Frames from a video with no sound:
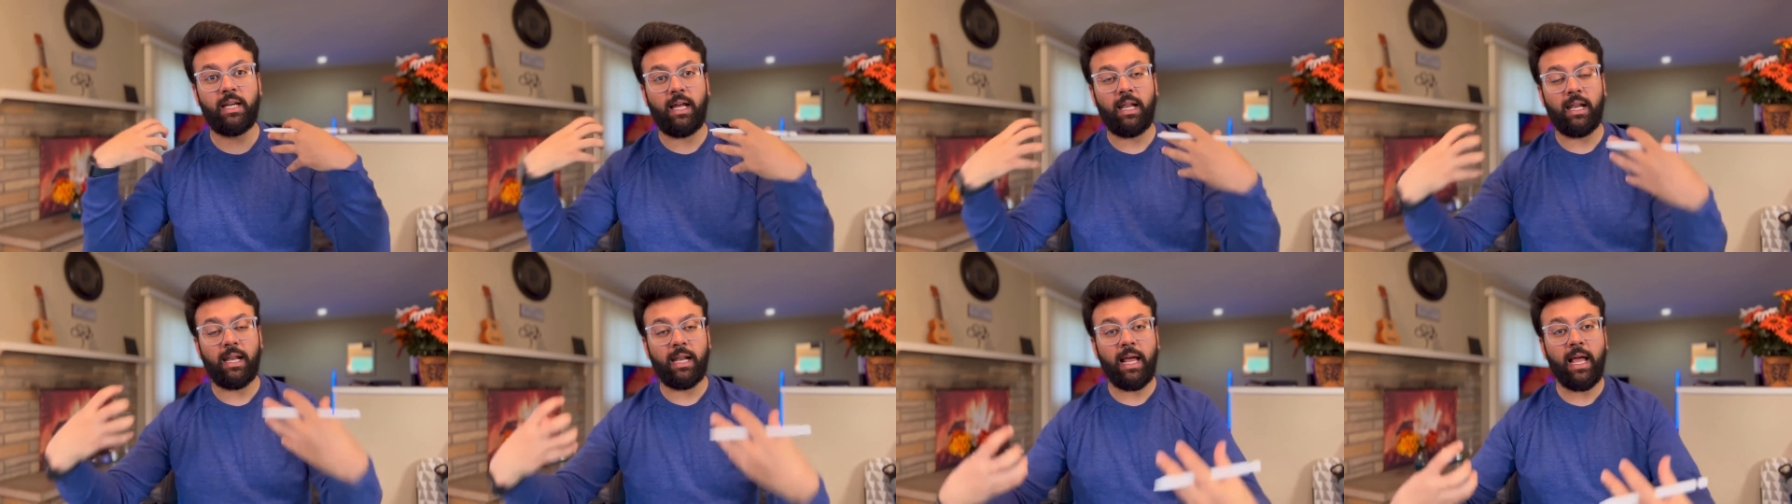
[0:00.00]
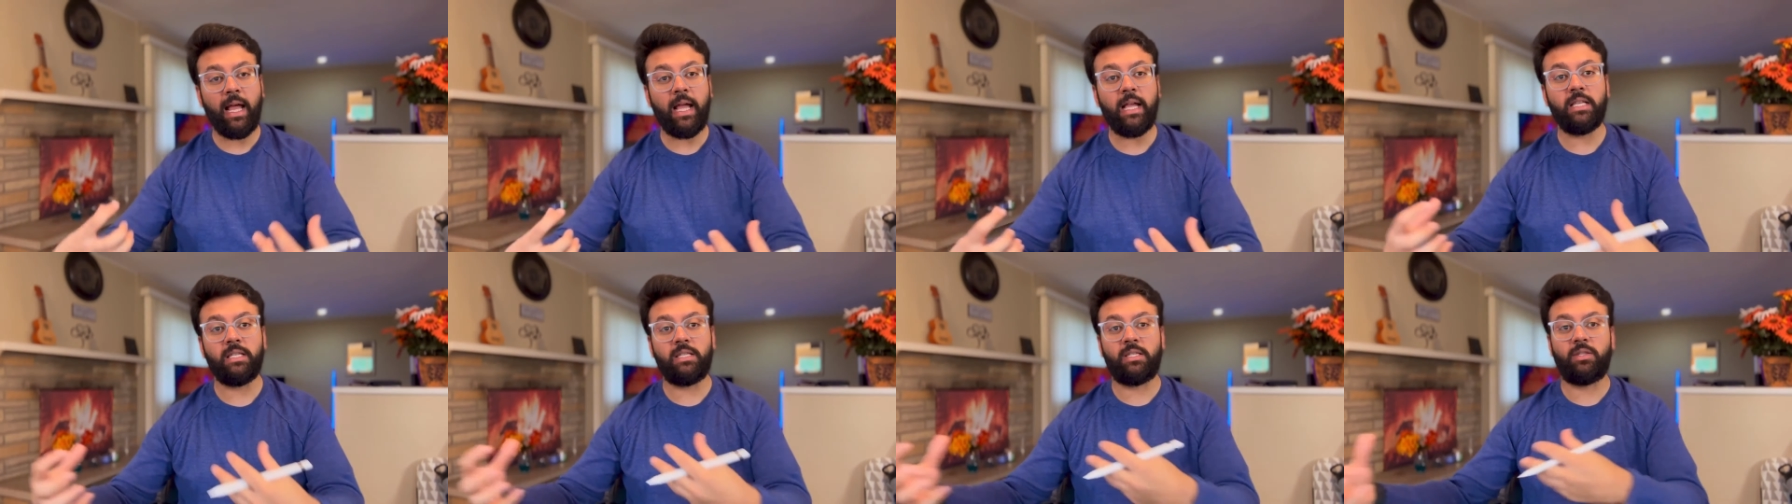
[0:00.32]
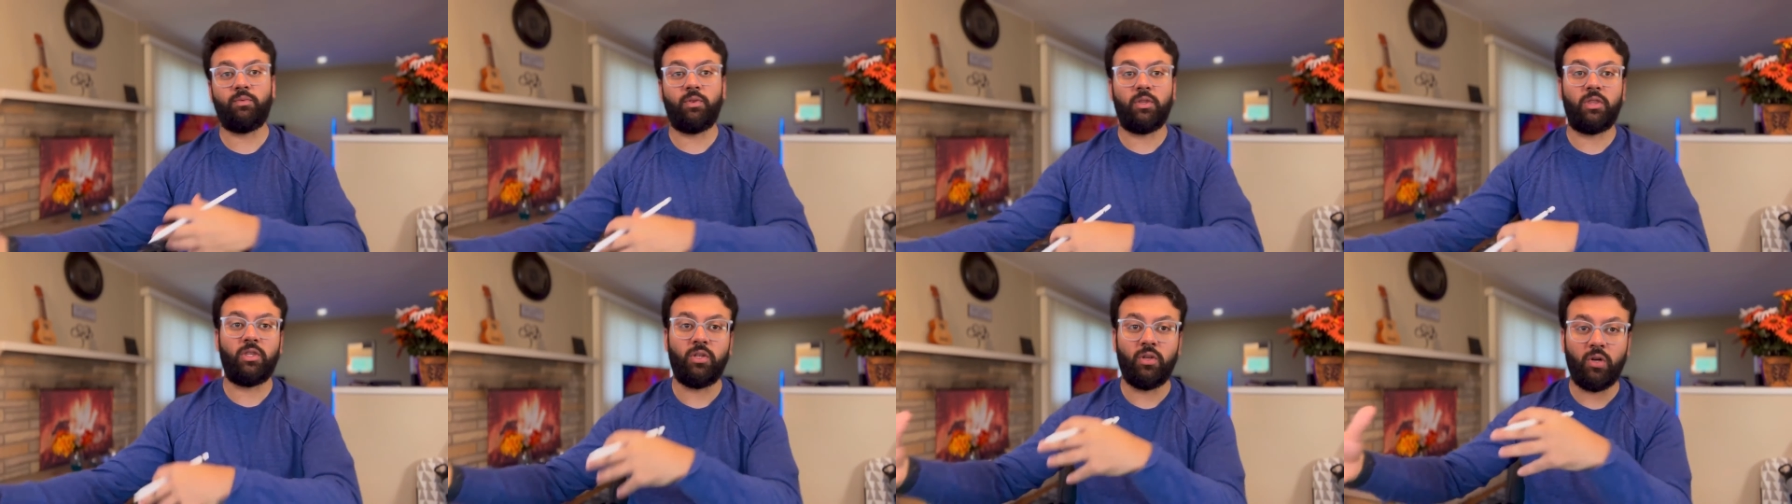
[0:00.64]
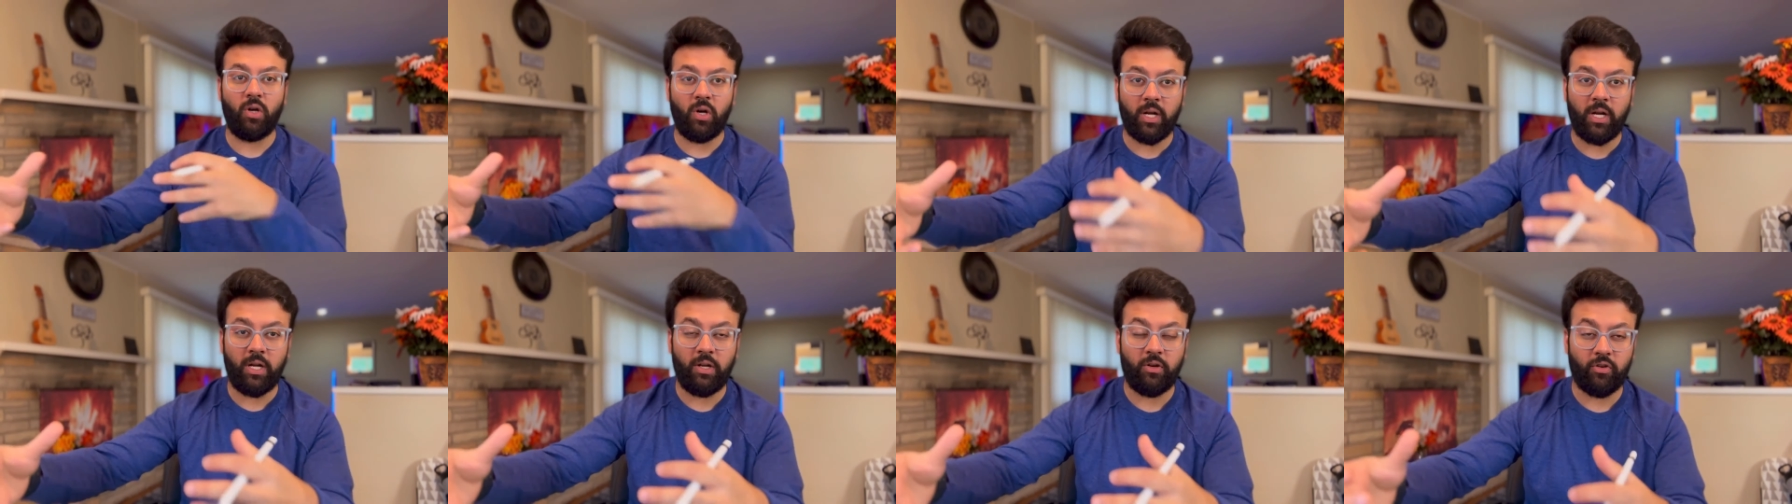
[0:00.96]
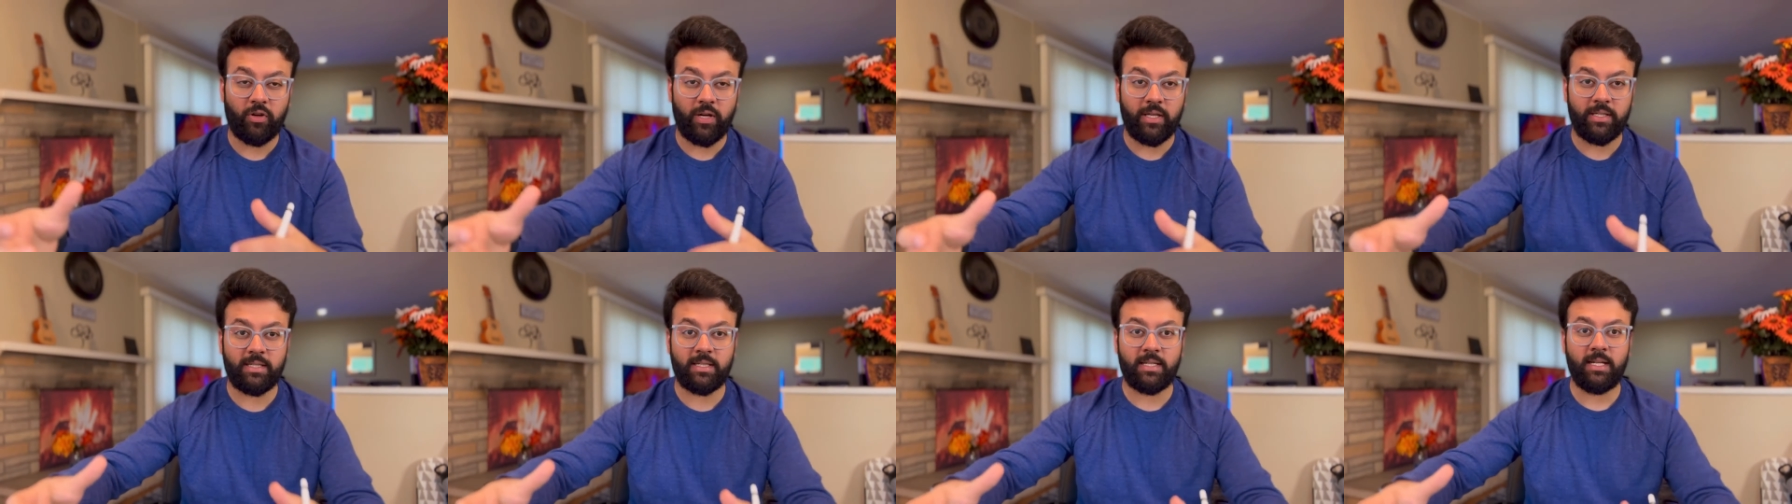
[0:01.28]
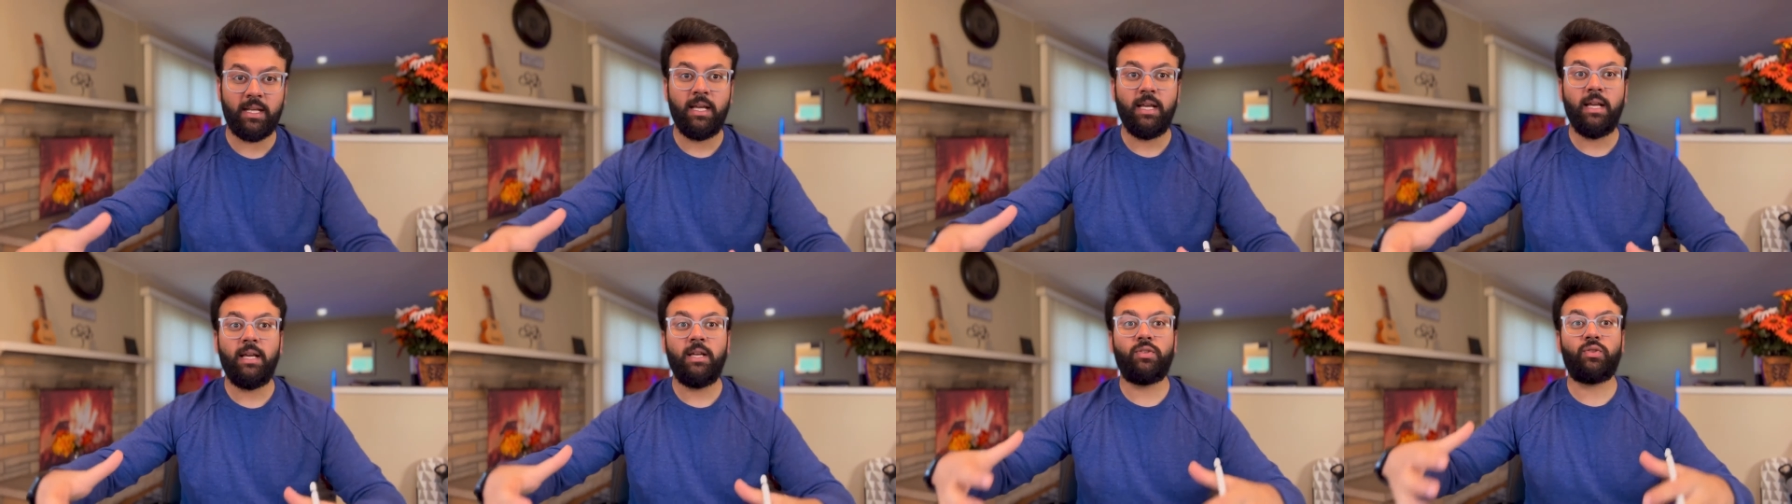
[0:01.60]
aligns with your interest.
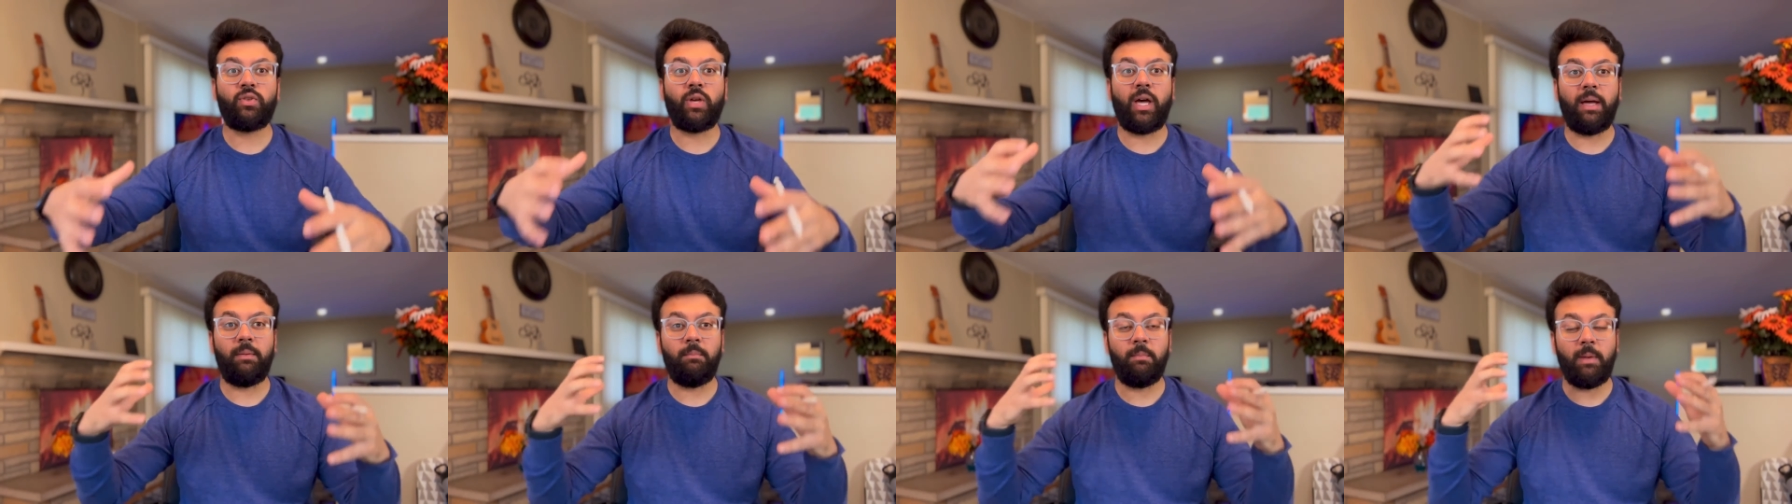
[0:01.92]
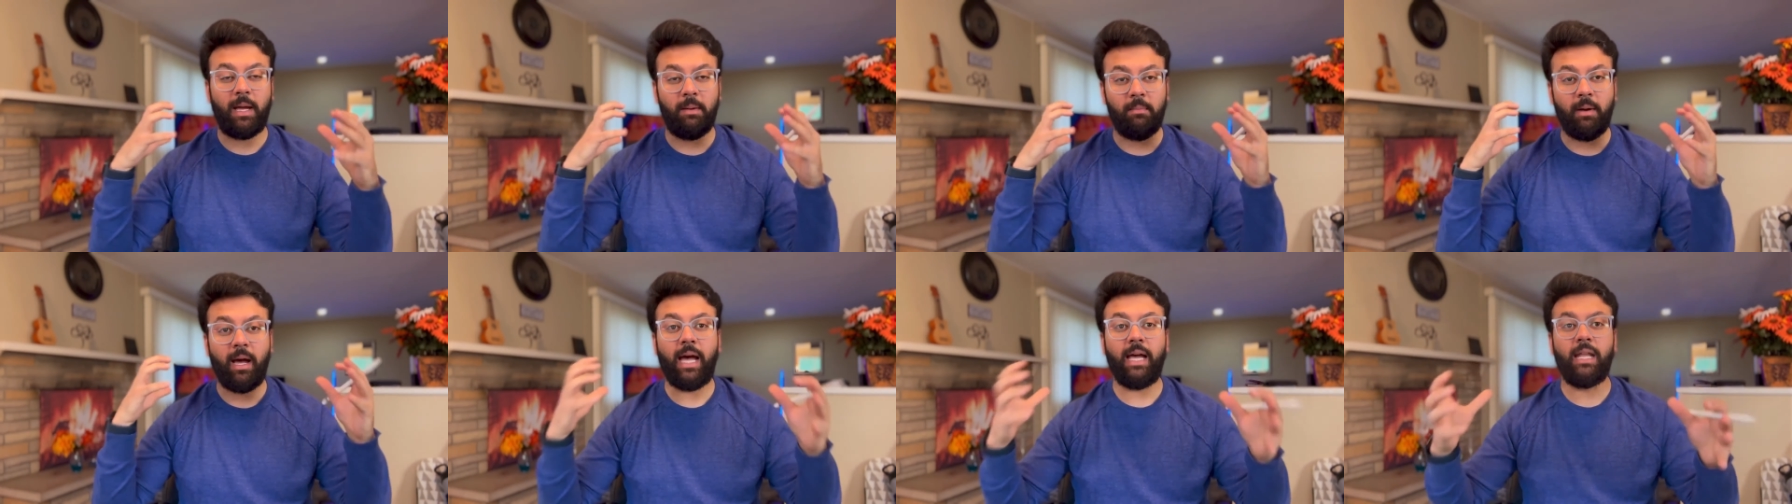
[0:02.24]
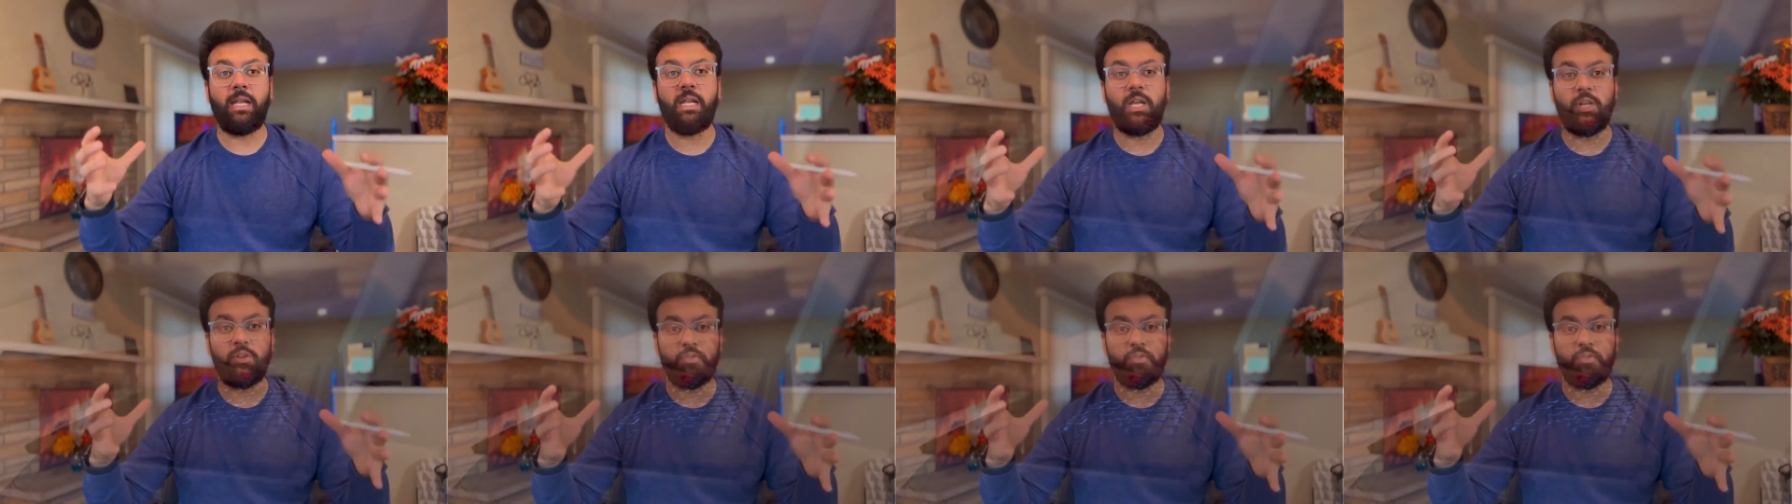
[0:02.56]
So I'm highly